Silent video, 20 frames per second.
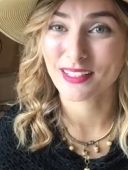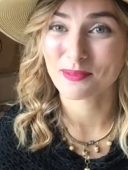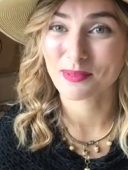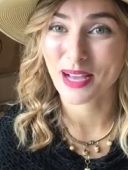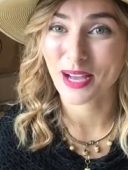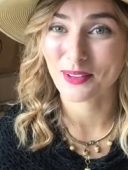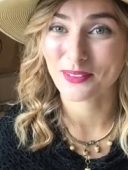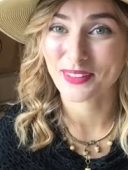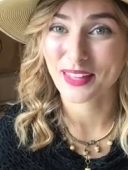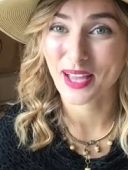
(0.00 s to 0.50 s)

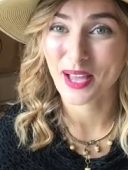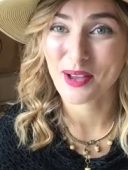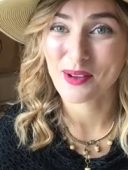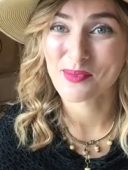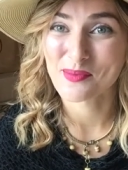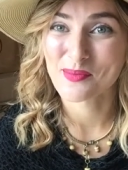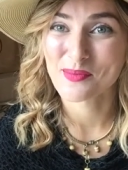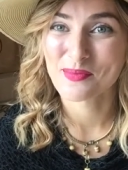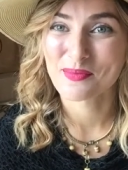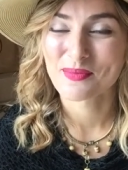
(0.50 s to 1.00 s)
about
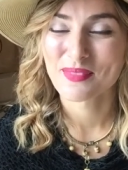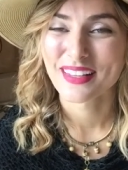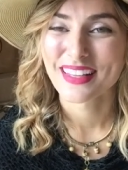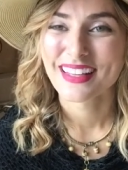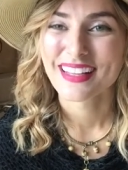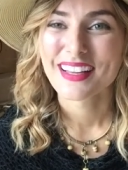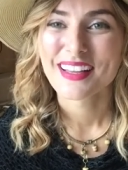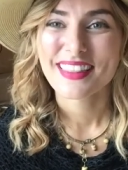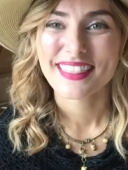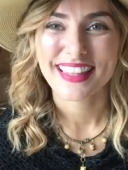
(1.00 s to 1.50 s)
them.
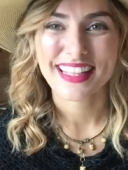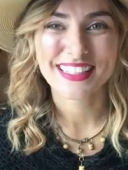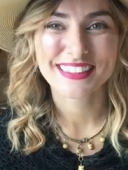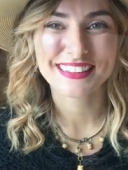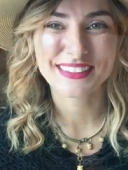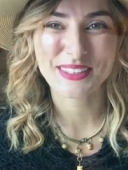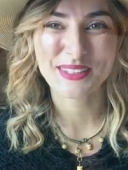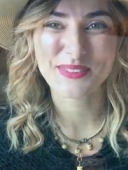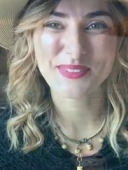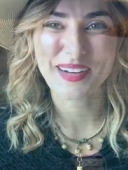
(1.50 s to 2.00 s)

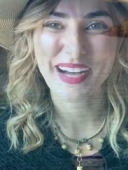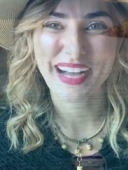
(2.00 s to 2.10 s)
Thanks so